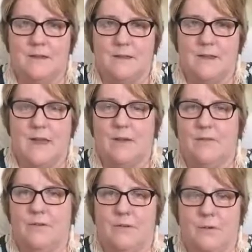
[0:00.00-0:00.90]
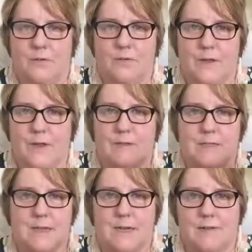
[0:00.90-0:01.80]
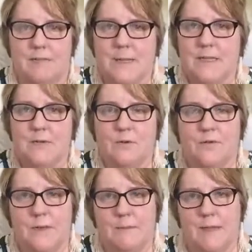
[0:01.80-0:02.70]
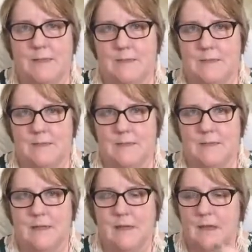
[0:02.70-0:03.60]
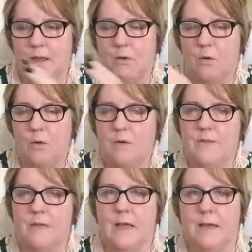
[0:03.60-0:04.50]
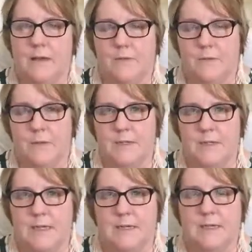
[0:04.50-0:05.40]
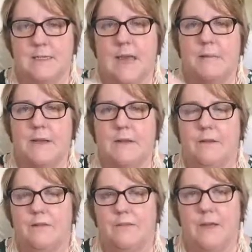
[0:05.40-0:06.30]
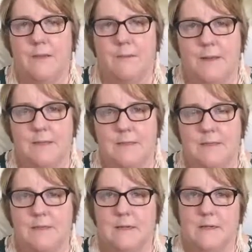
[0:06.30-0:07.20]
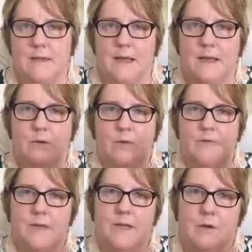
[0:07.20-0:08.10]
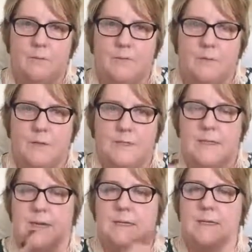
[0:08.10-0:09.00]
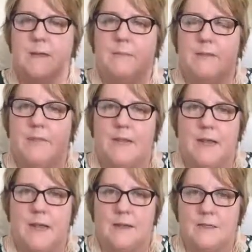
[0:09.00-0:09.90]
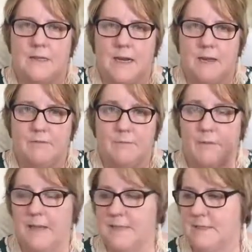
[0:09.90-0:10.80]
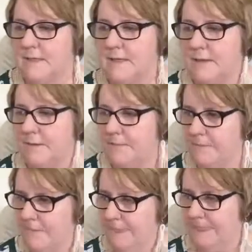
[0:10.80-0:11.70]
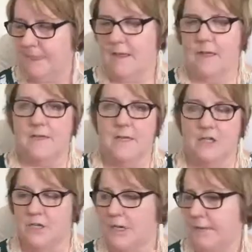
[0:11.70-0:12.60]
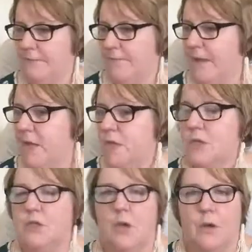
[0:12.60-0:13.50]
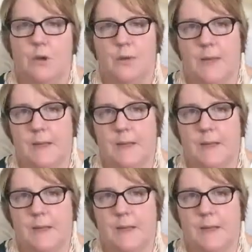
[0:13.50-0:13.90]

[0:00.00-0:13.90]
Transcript: Love or fear. Is it love-based or fear-based? All of the unhelpful personalities come under the fear-based, and all of the helpful personalities come under the love-based, essentially. So,